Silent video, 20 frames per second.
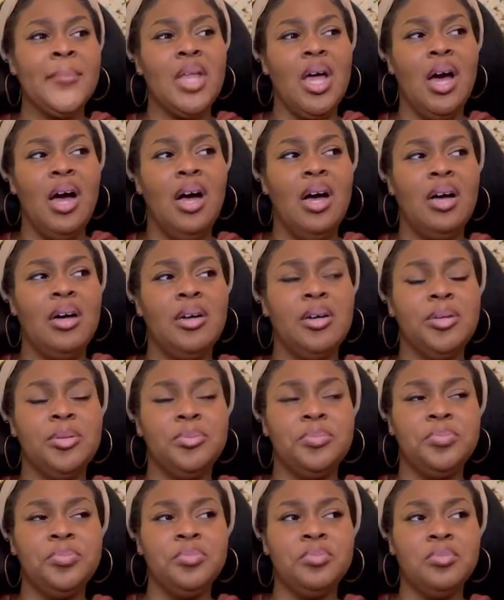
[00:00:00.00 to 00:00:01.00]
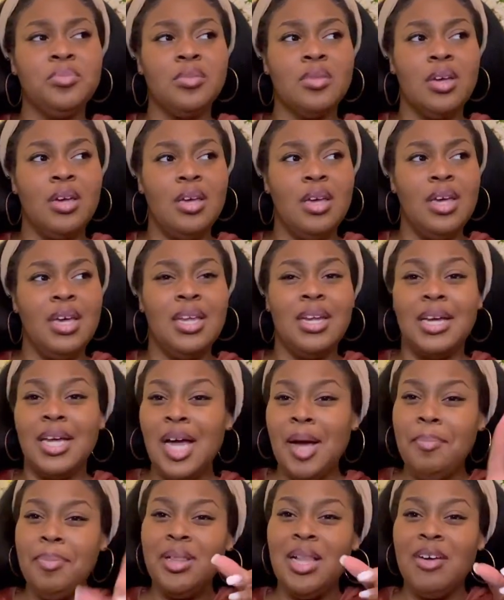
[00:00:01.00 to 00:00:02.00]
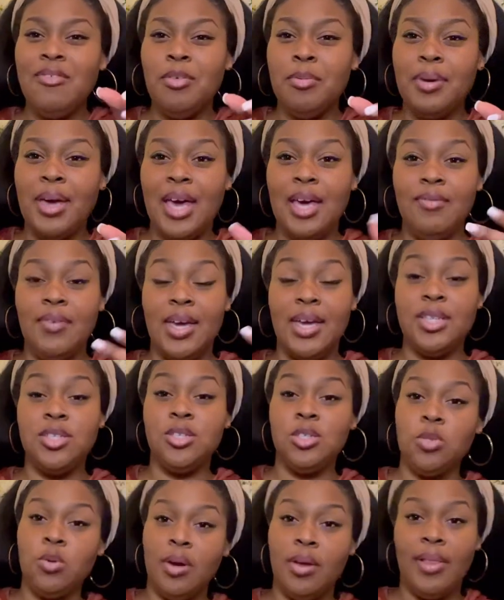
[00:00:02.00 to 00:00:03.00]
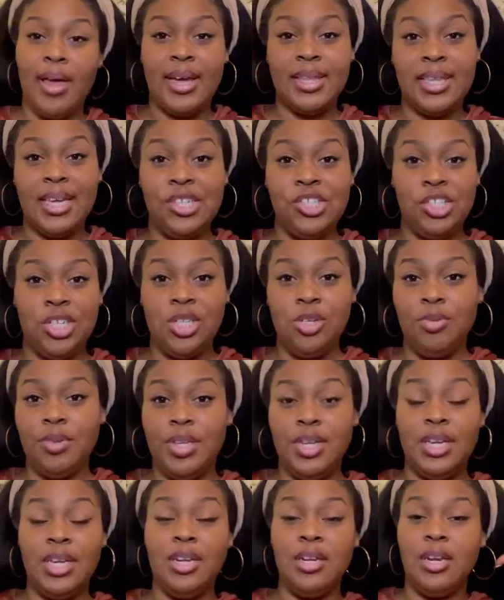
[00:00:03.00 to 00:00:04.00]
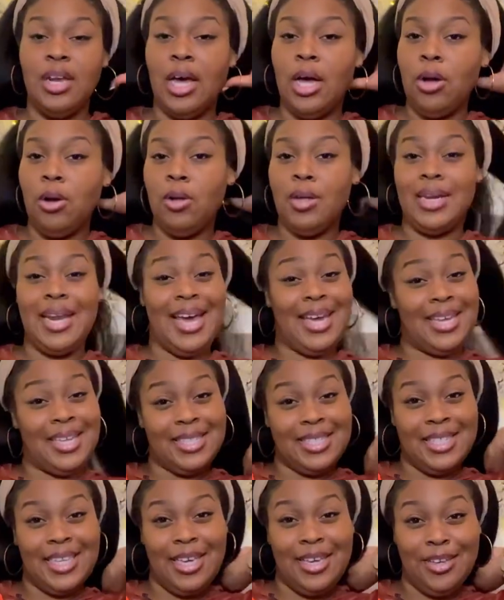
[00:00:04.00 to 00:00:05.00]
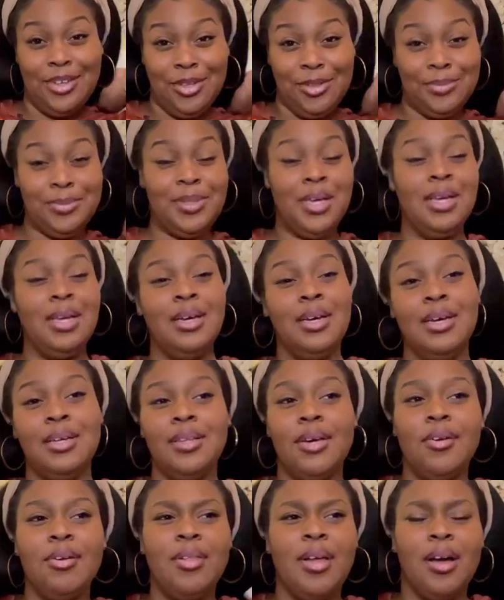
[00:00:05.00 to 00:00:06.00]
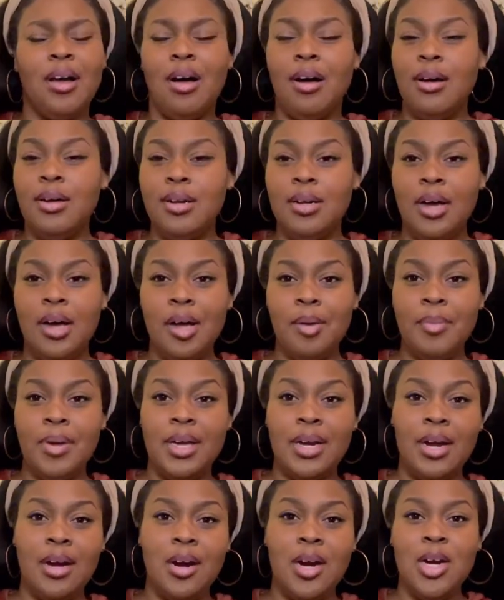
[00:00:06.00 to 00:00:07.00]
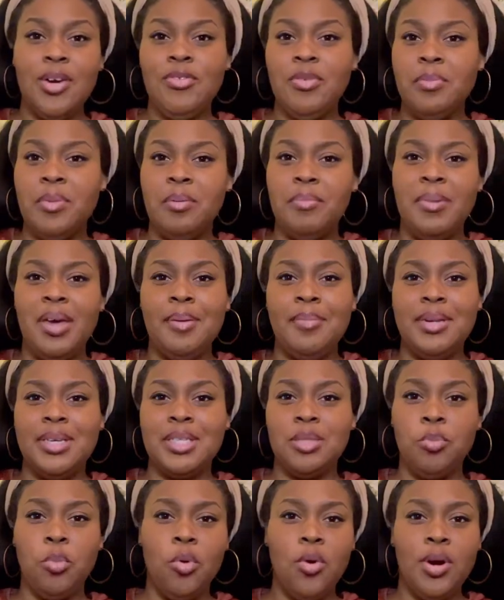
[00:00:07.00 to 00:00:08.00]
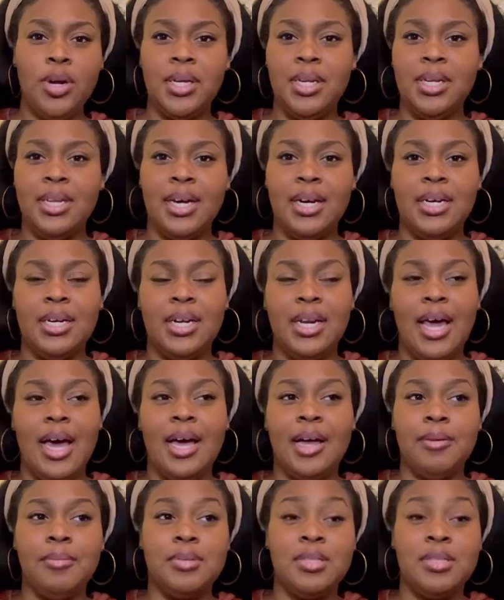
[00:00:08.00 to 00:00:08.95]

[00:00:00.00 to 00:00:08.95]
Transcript: Um, and a couple of them gave answers where like they genuinely didn't know and I could tell. They were like, oh no, man, I heard from them maybe this morning, da da da da.